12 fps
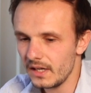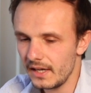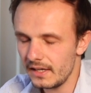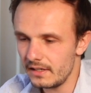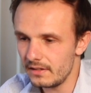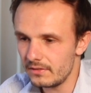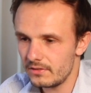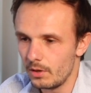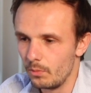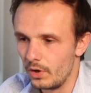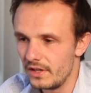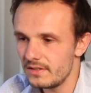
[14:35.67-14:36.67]
and in
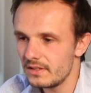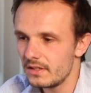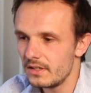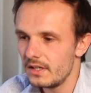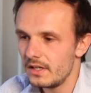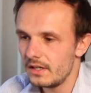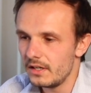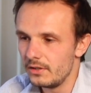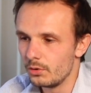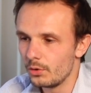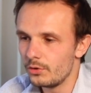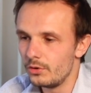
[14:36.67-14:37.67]
subways in
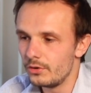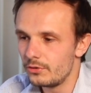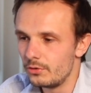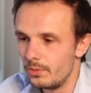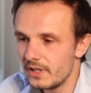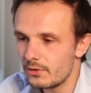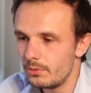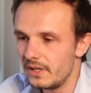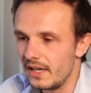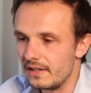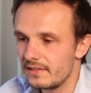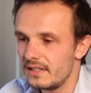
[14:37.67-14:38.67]
order to
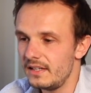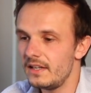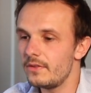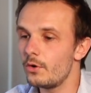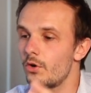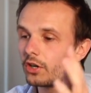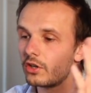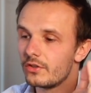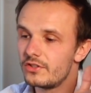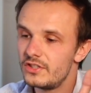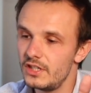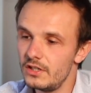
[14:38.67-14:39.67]
recreate either a
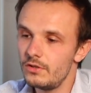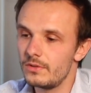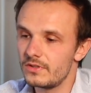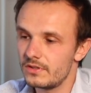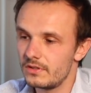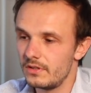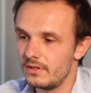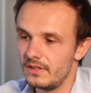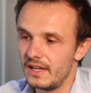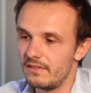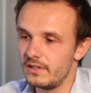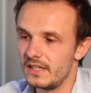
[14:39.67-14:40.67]
continuous
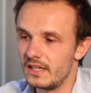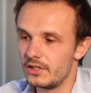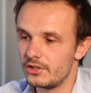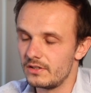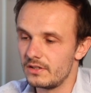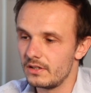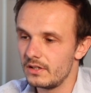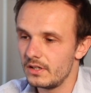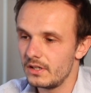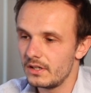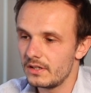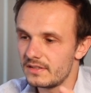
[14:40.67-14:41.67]
navigation
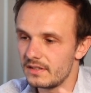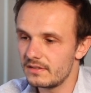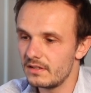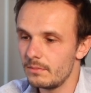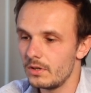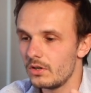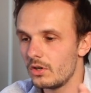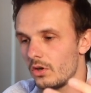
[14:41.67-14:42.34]
system